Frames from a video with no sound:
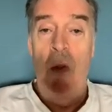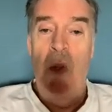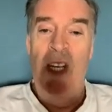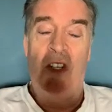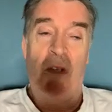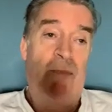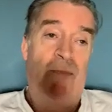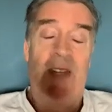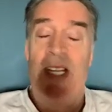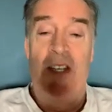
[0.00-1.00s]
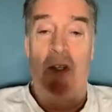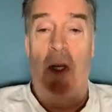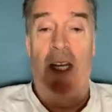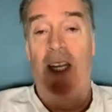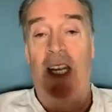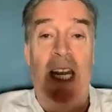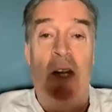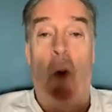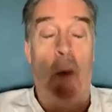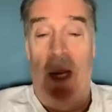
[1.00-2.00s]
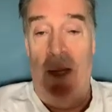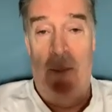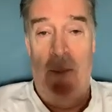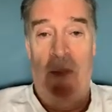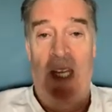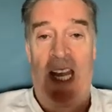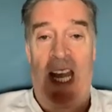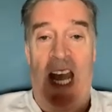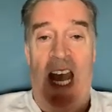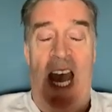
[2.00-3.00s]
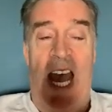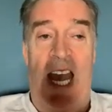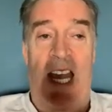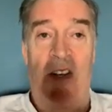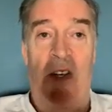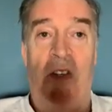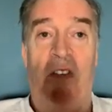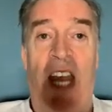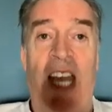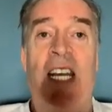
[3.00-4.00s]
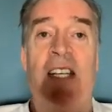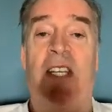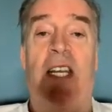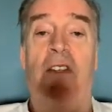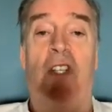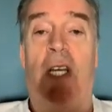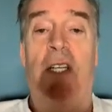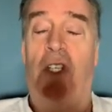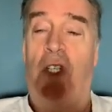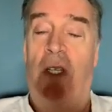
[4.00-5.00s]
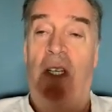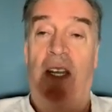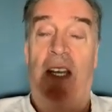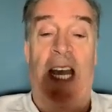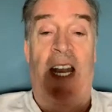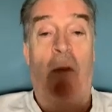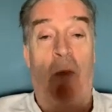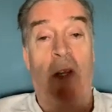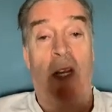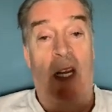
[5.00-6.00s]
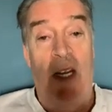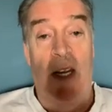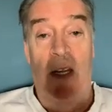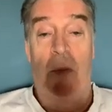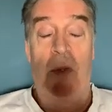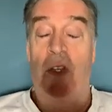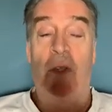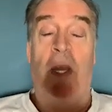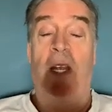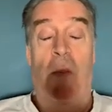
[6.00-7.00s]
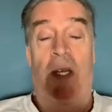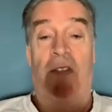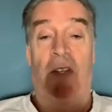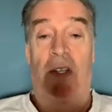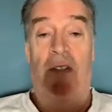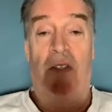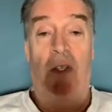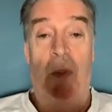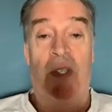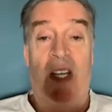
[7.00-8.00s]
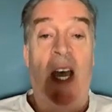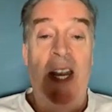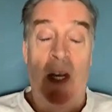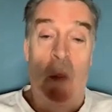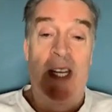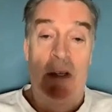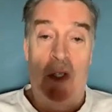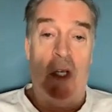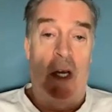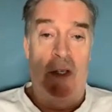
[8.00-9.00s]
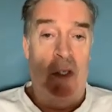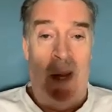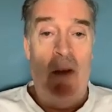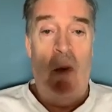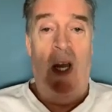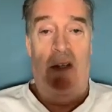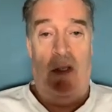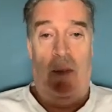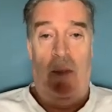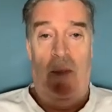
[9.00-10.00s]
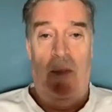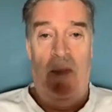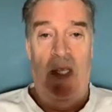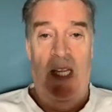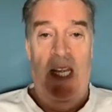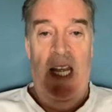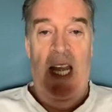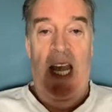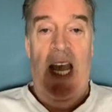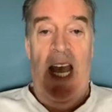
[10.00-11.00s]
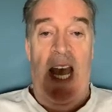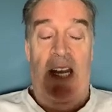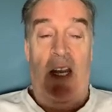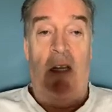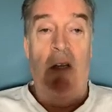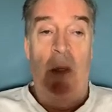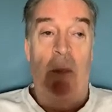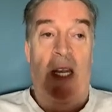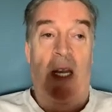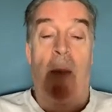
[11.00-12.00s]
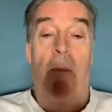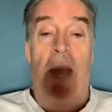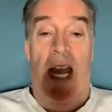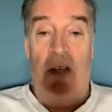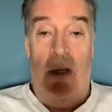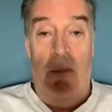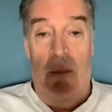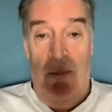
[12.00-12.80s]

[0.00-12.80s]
which literally he ignored me. And then I said, Judge, and ironically, it was just by coincidence, there was a guy in a wheelchair to my right. And I couldn't have been a better.